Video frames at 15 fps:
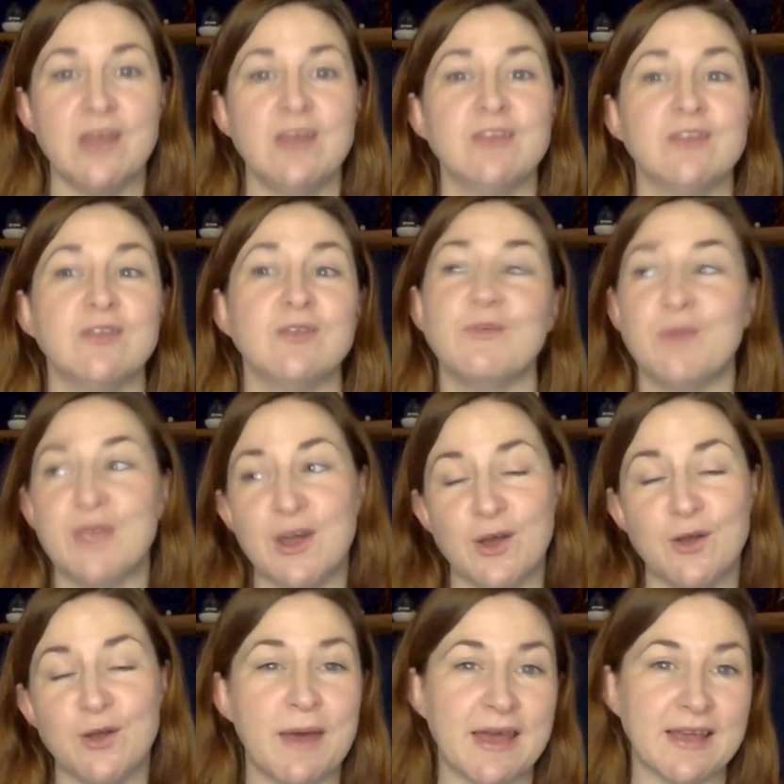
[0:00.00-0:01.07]
So if we
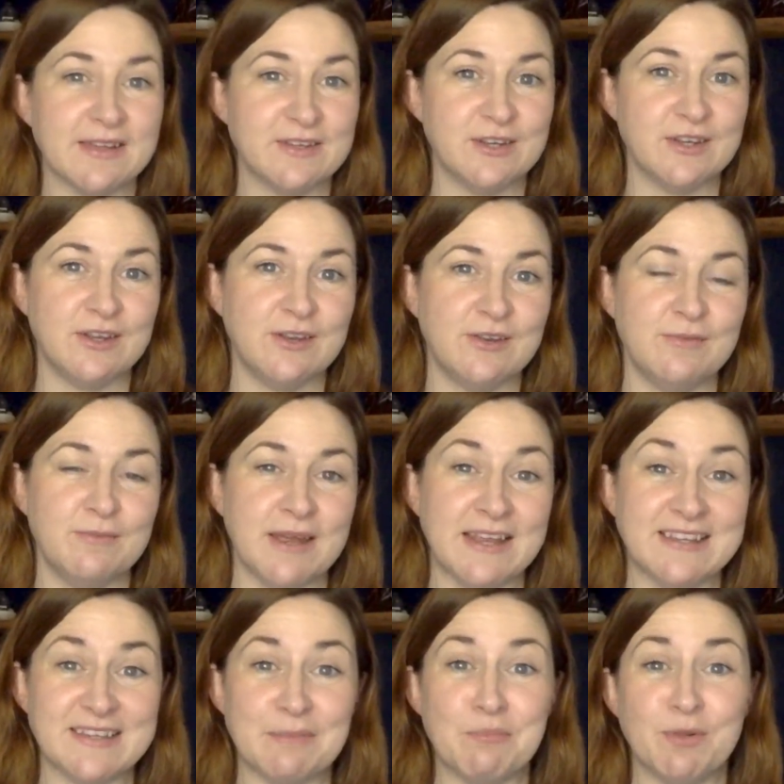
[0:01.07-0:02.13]
go back to my
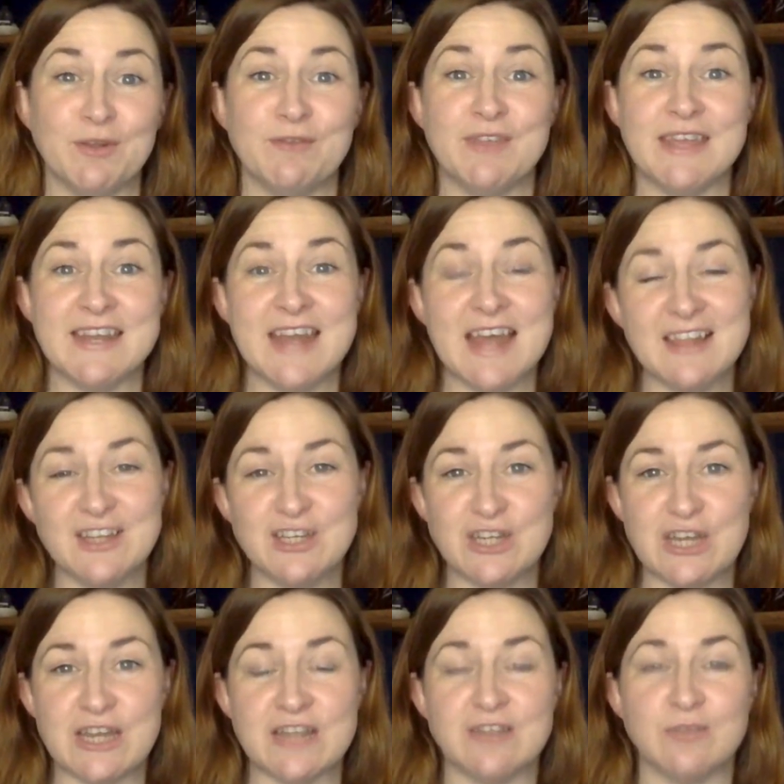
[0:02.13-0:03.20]
example of the
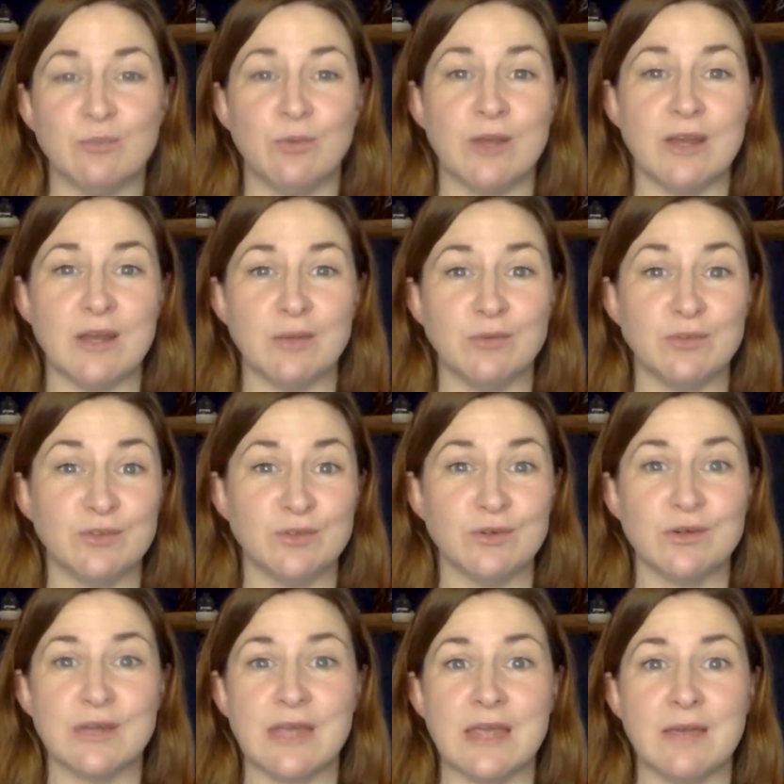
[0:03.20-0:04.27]
analogies, when I was
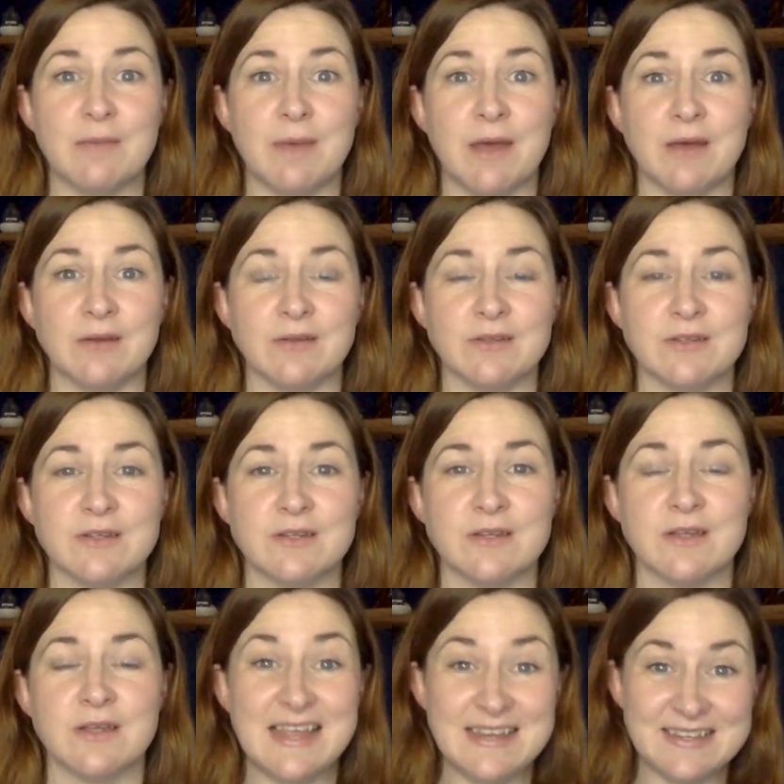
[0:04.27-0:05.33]
talking about
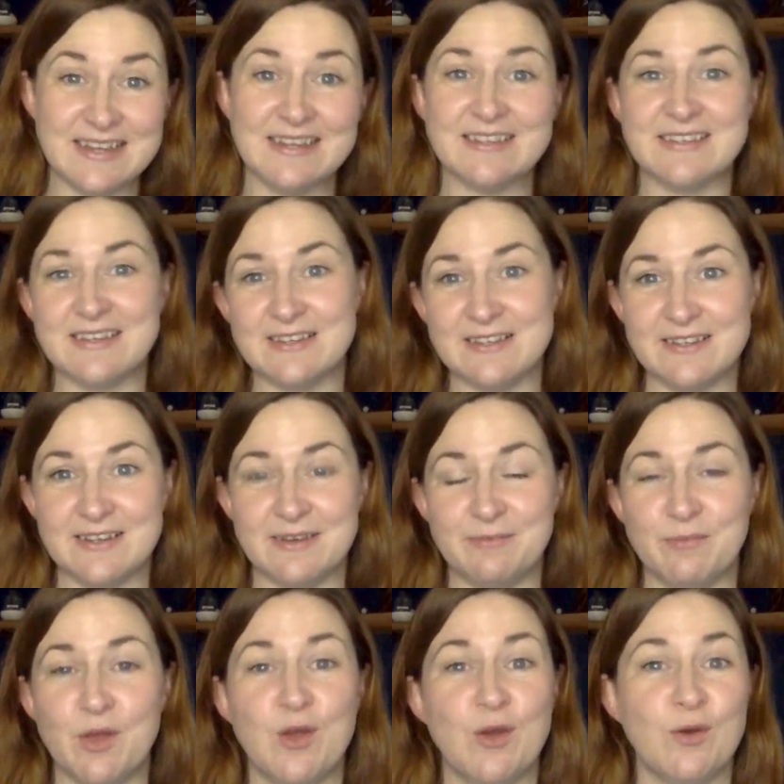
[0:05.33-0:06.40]
heating
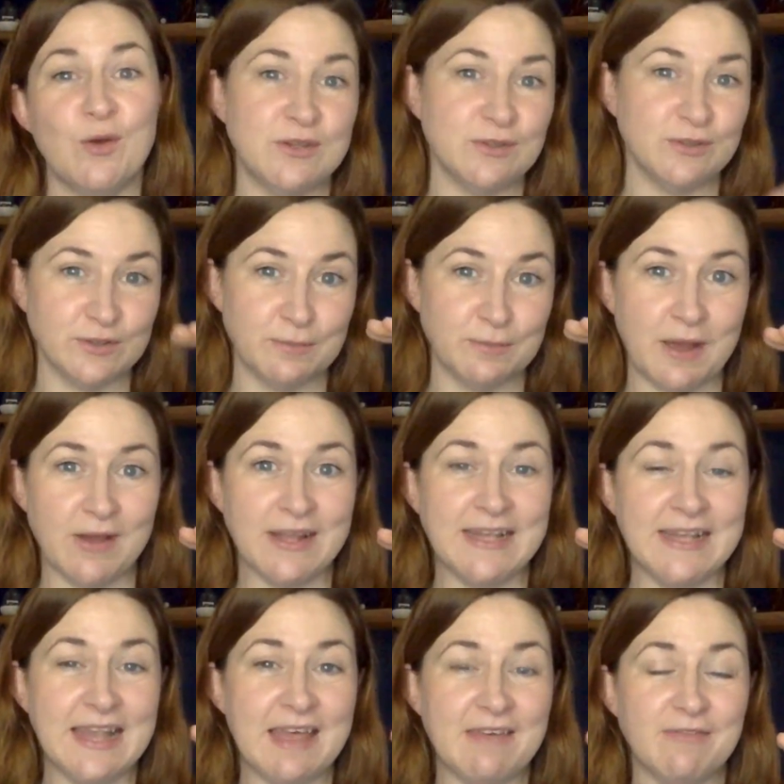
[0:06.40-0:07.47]
system, we talked about a
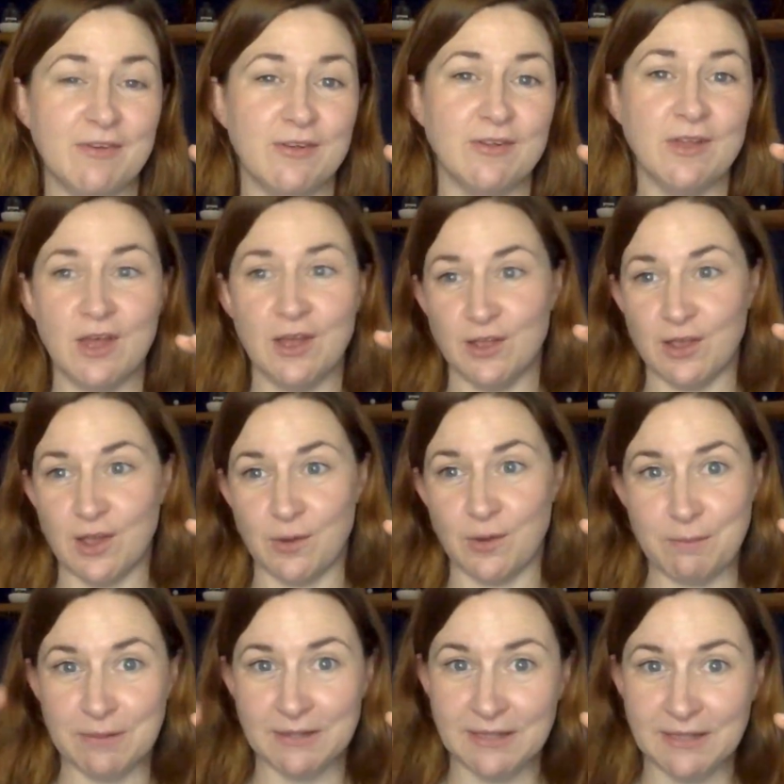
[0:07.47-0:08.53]
level,
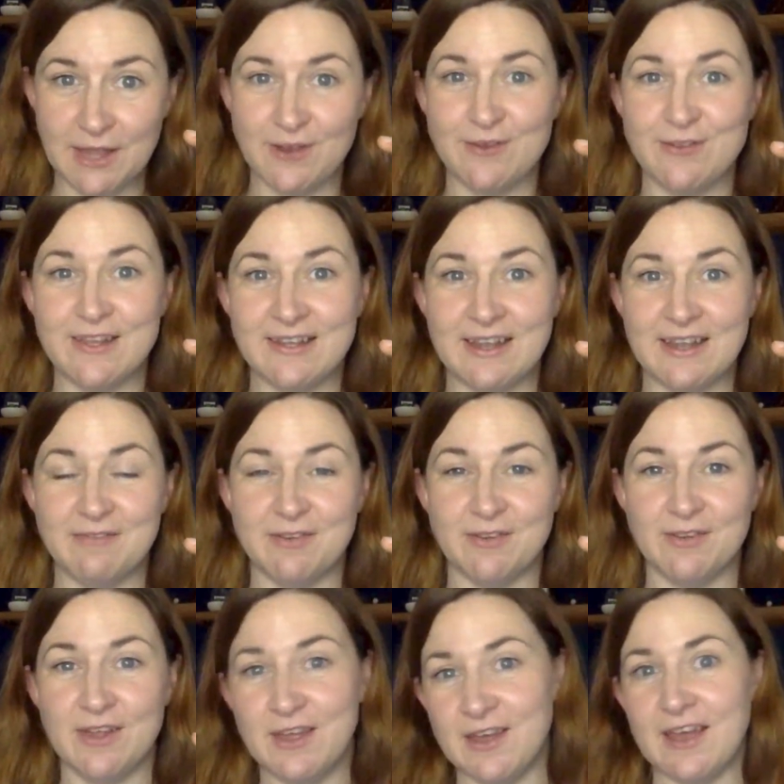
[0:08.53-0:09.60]
going below the
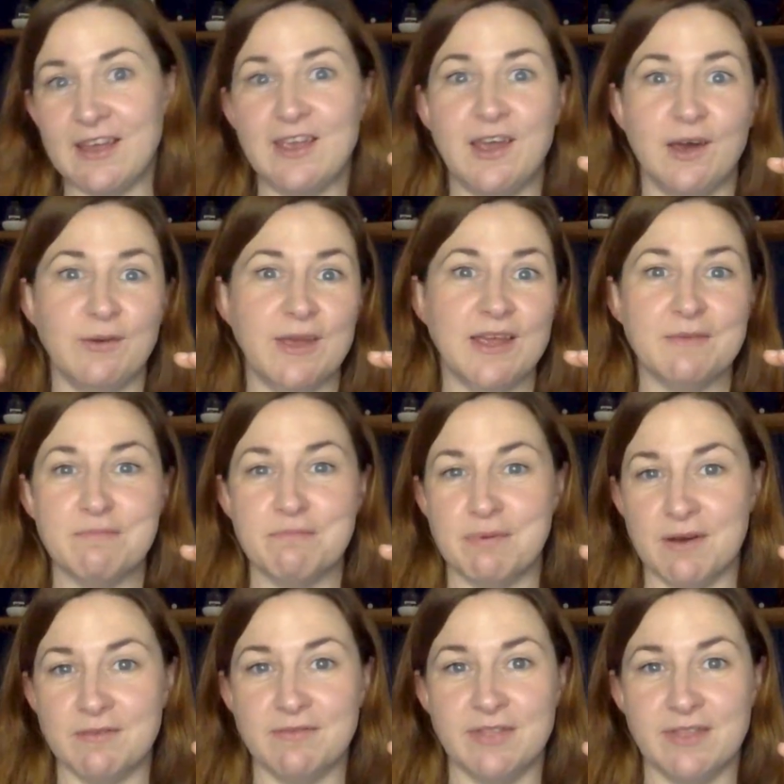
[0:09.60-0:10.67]
level, and going
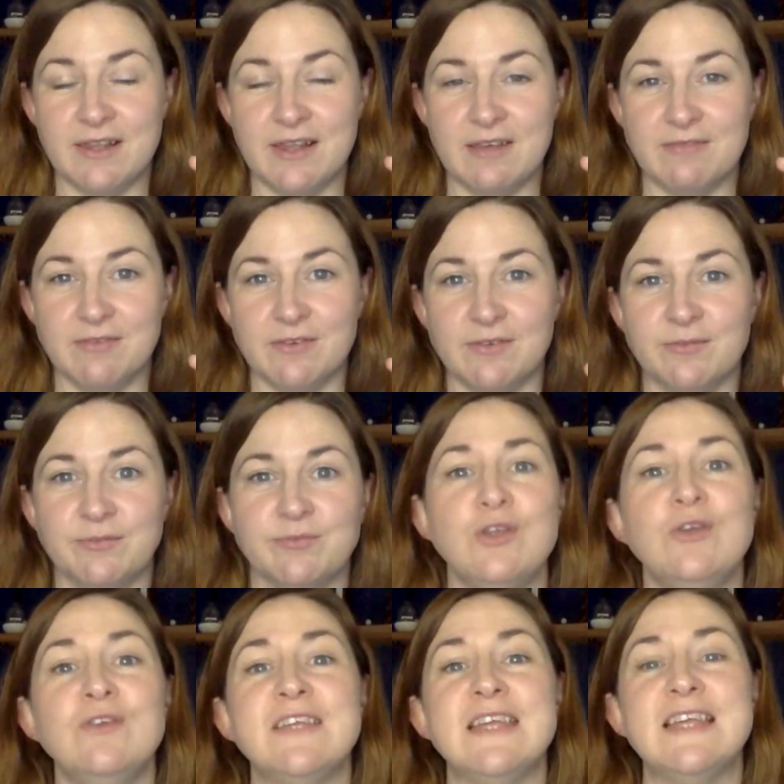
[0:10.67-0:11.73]
above the level.
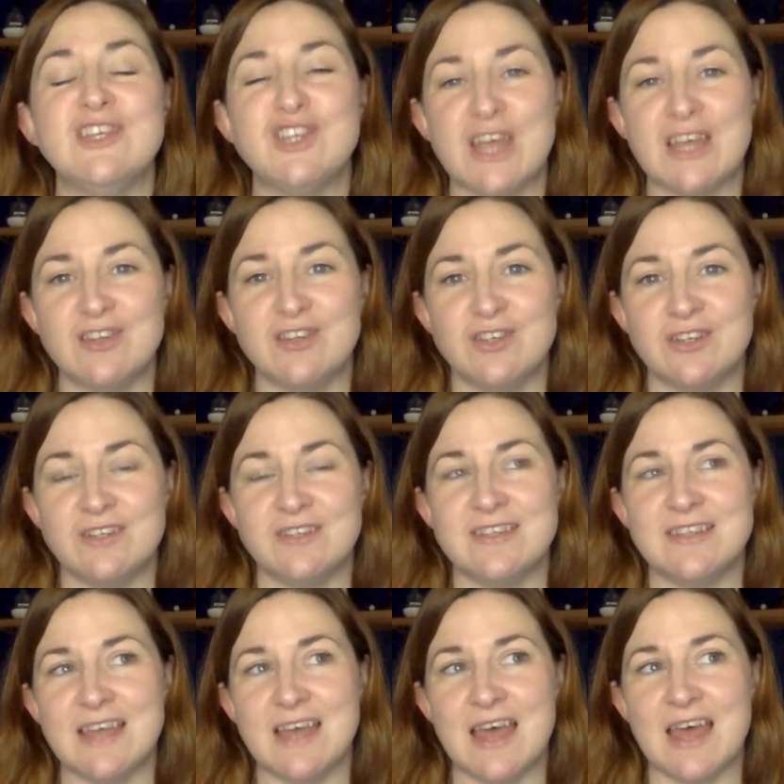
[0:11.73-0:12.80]
Using gestures
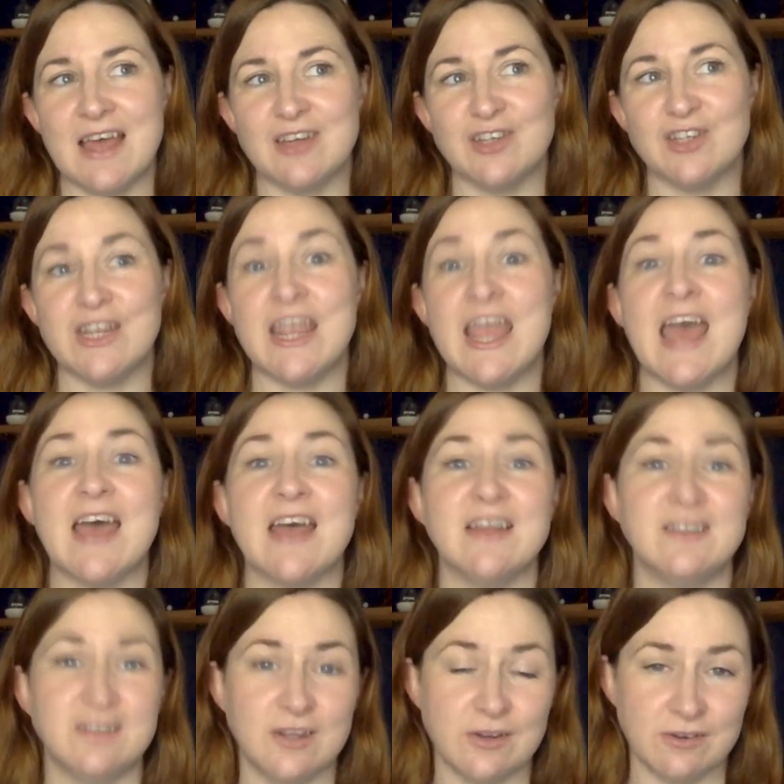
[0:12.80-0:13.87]
that actually
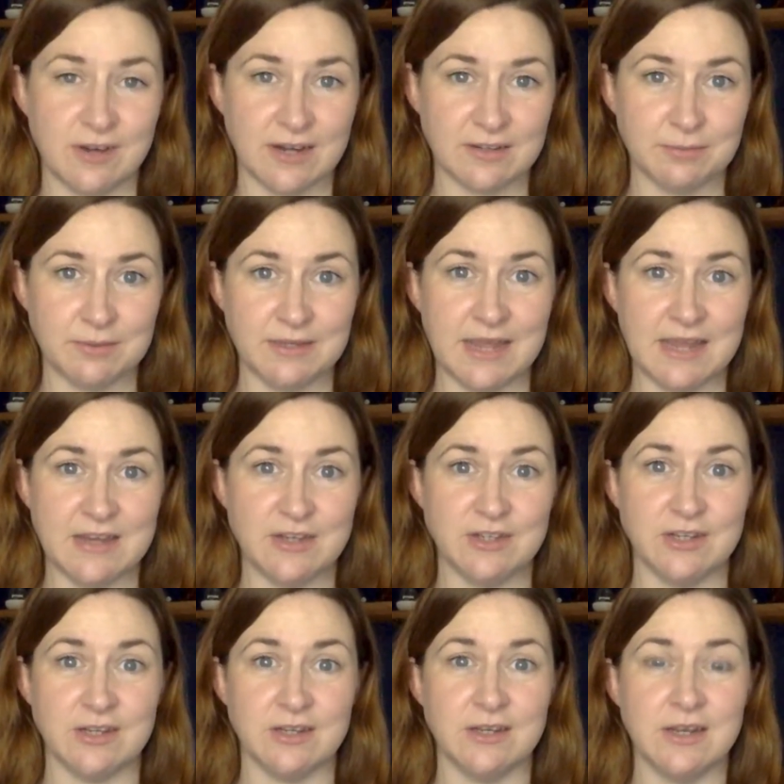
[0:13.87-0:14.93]
add to your
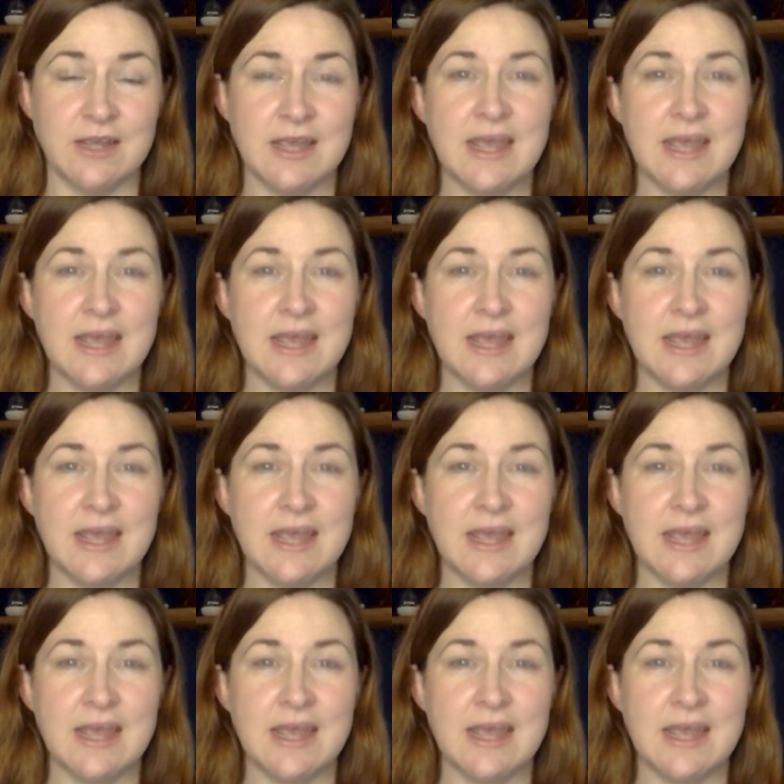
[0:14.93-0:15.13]
explanation